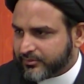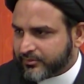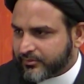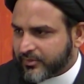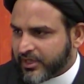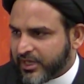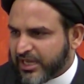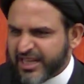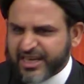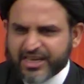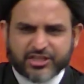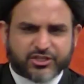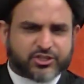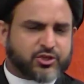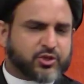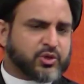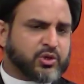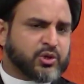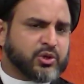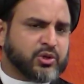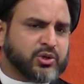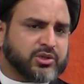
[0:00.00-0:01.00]
It is
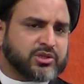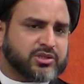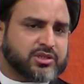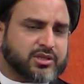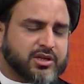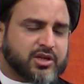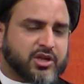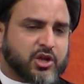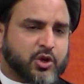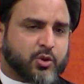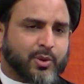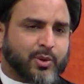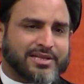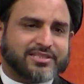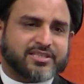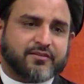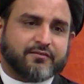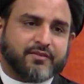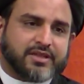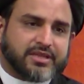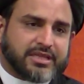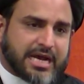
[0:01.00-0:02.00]
used when
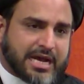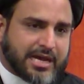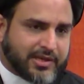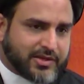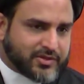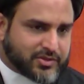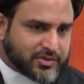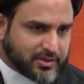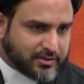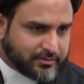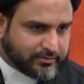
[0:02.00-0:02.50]
someone dies.